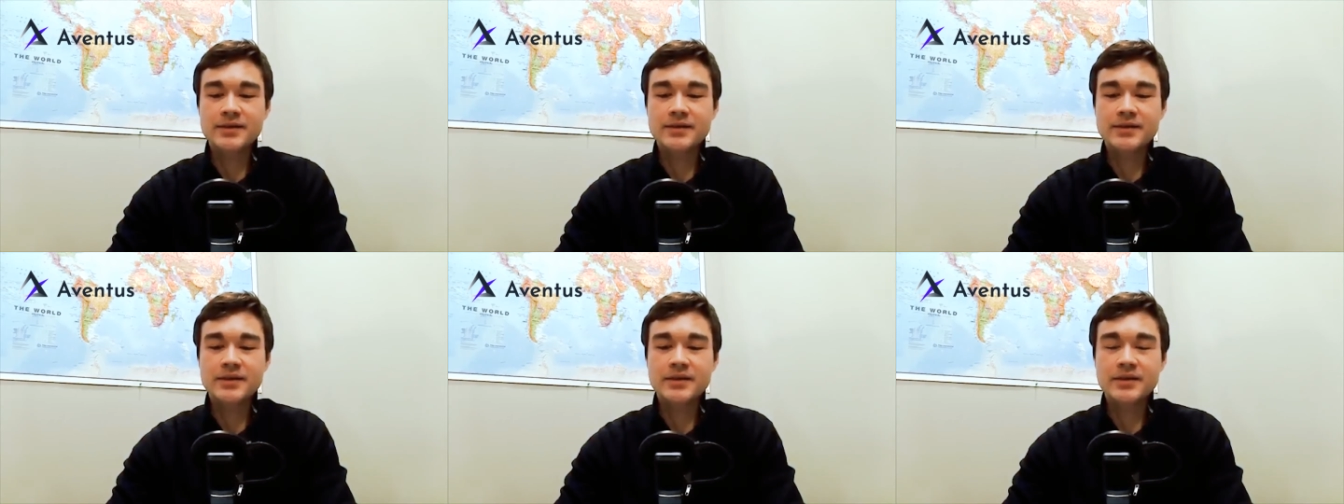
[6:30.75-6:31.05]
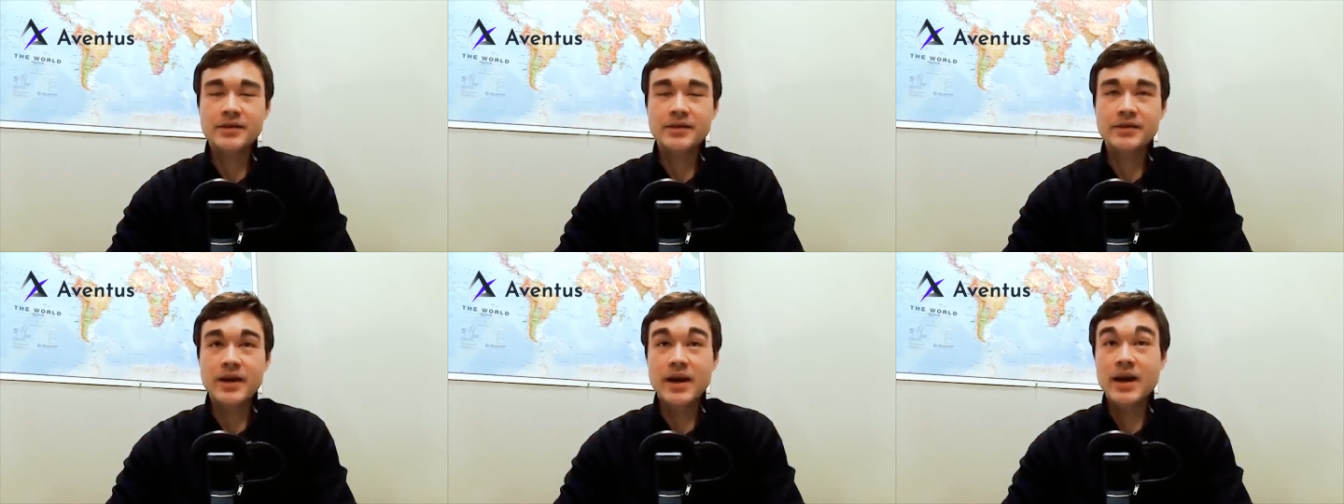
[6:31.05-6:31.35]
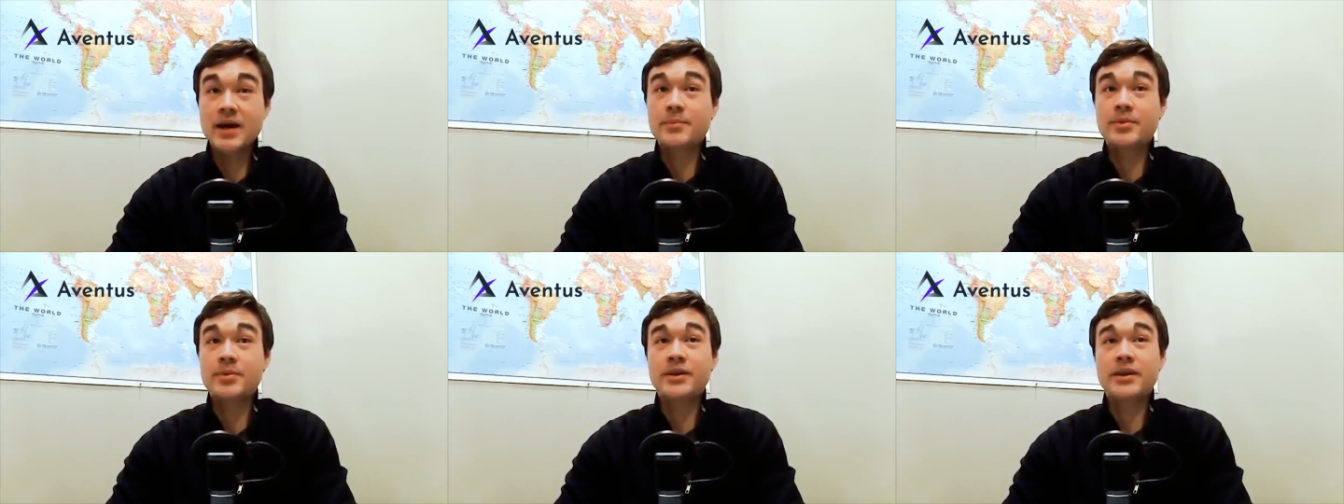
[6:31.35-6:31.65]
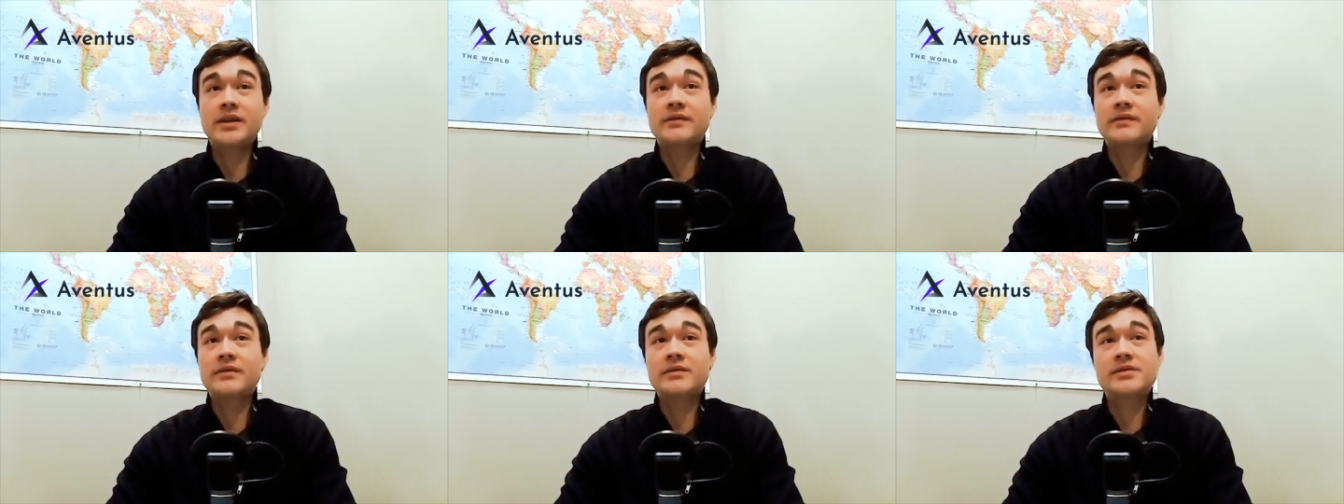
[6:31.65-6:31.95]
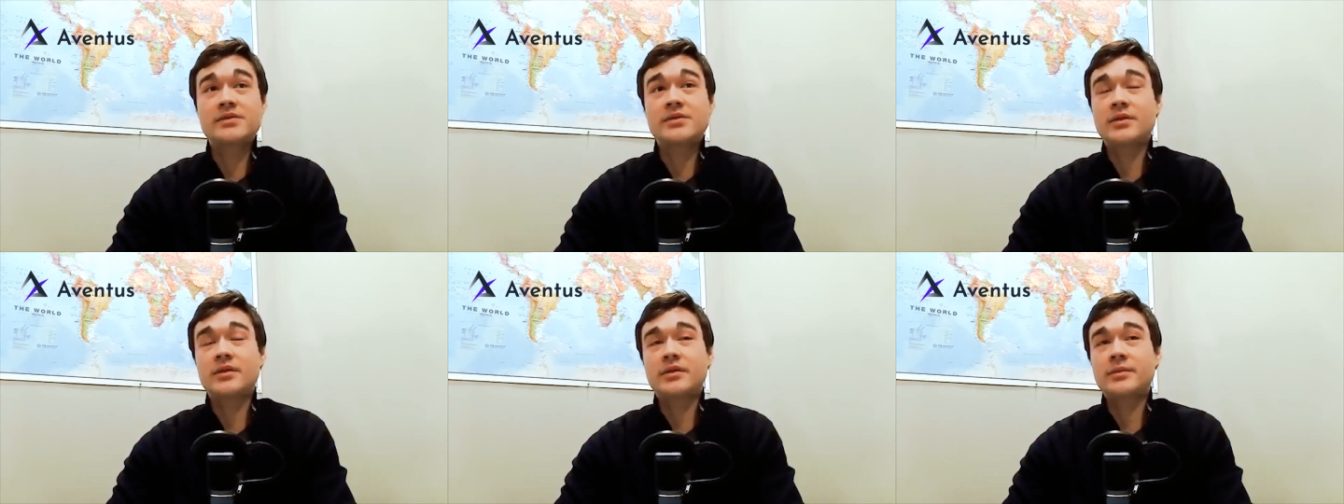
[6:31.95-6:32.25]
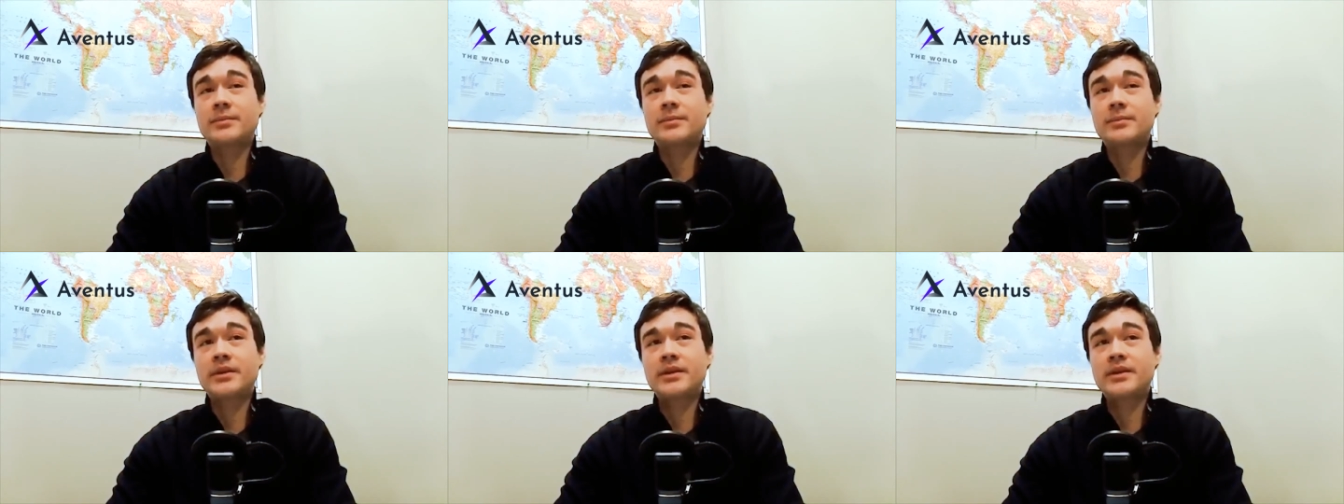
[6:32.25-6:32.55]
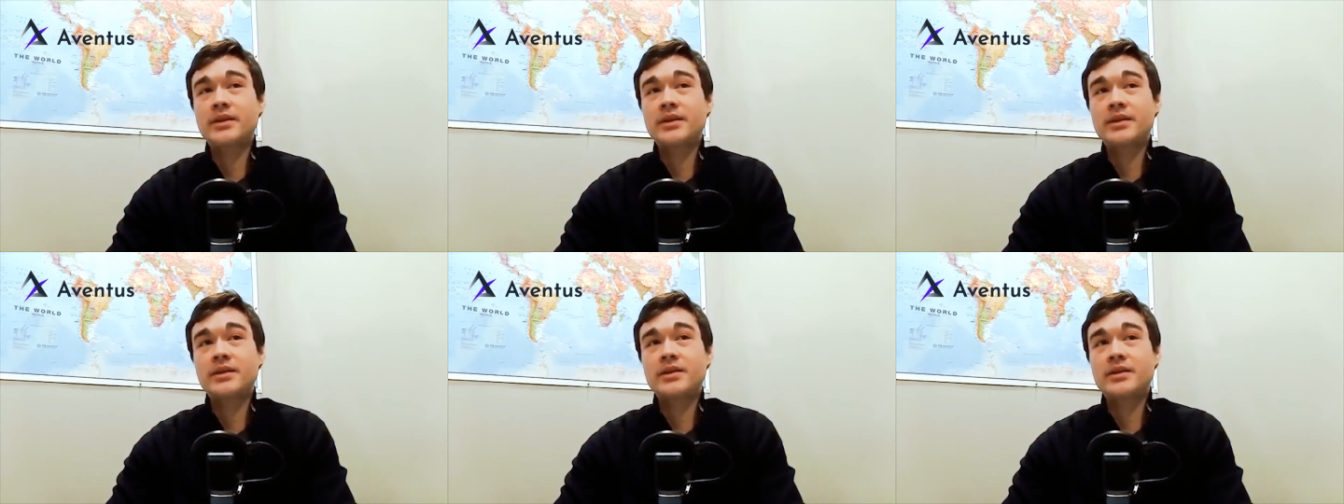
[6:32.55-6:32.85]
you know, I believe is going to
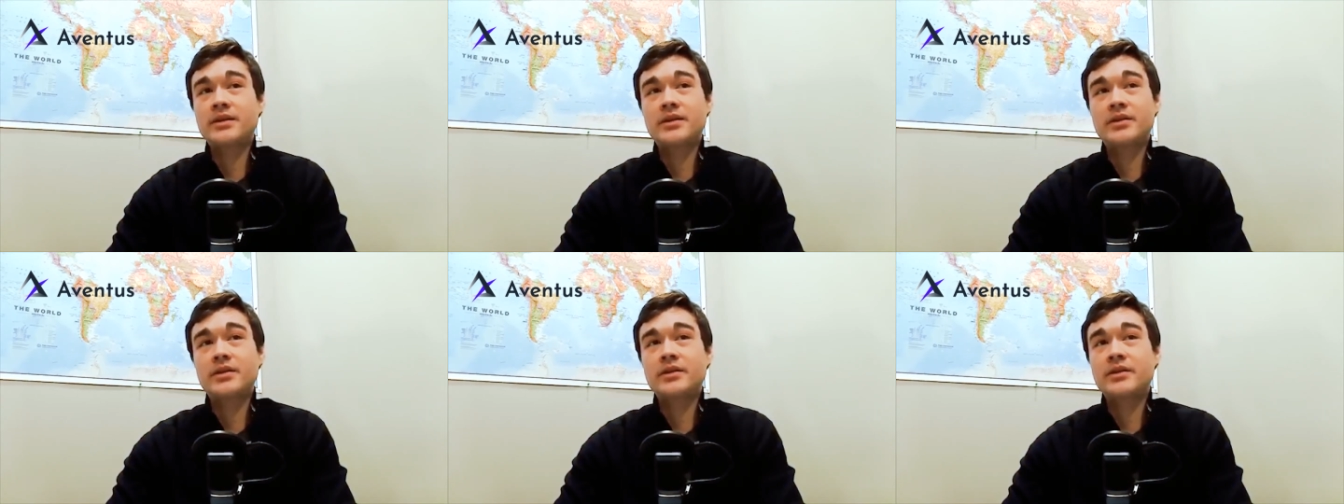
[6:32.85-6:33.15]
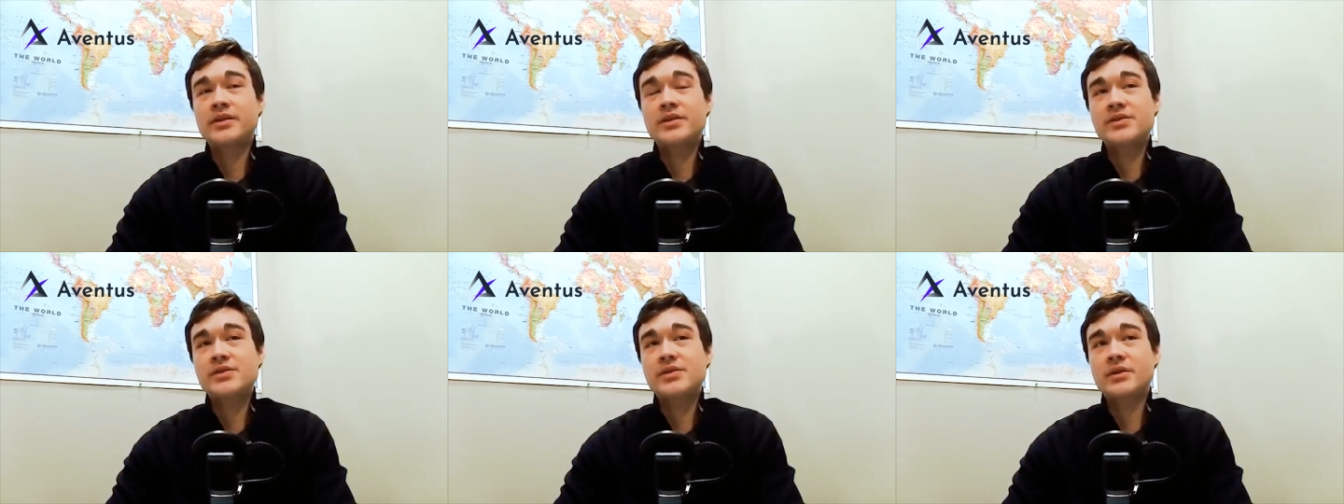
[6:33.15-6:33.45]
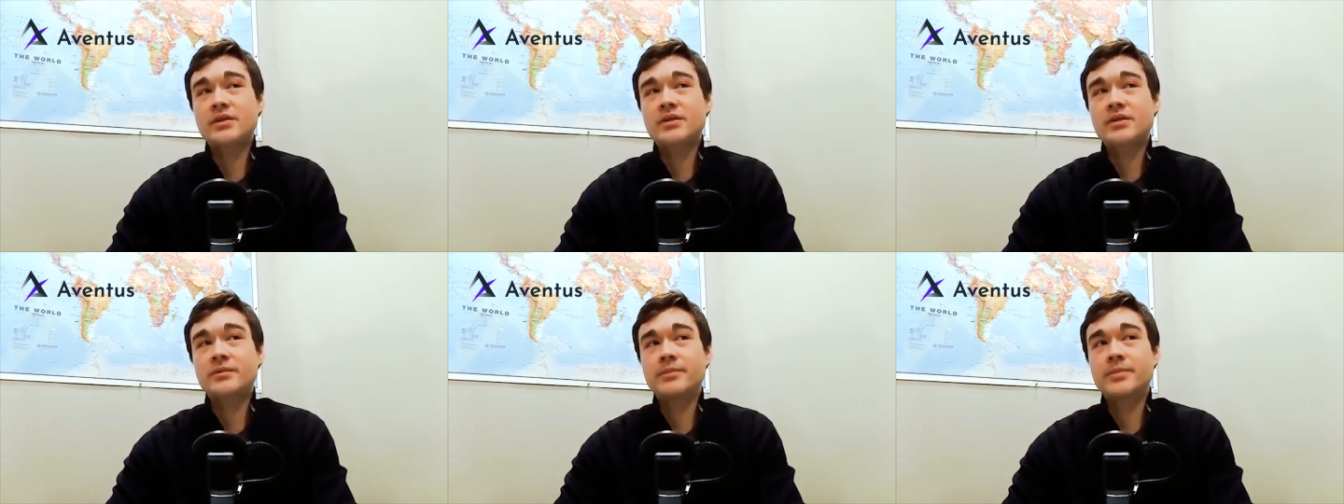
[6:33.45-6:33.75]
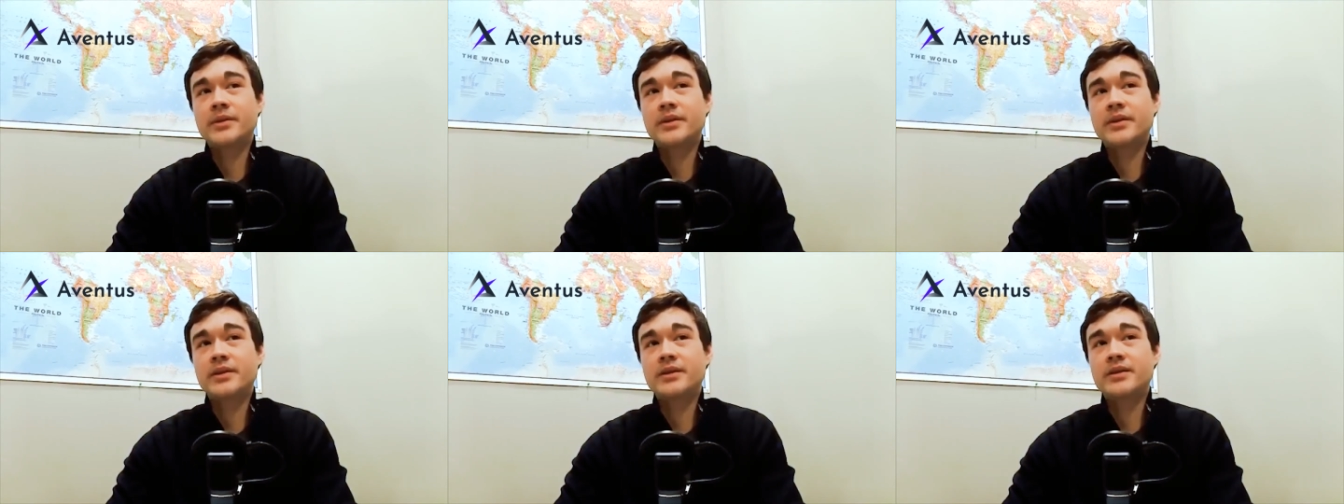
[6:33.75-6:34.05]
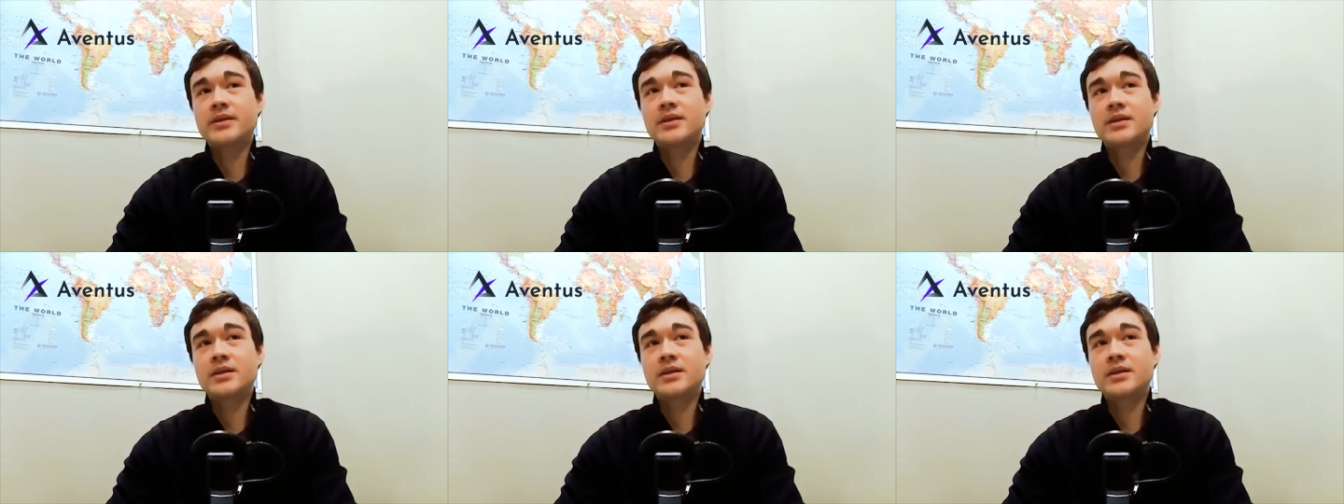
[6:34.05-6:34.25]
be, you know, this is going to be,